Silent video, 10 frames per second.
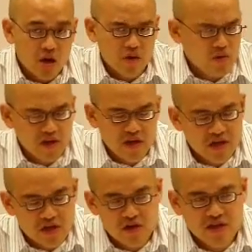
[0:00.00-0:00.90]
which we think
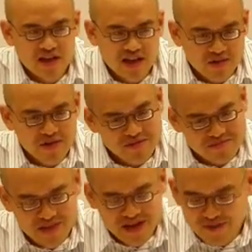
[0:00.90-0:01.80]
is not desirable,
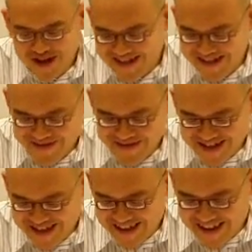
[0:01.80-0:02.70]
being one, obviously.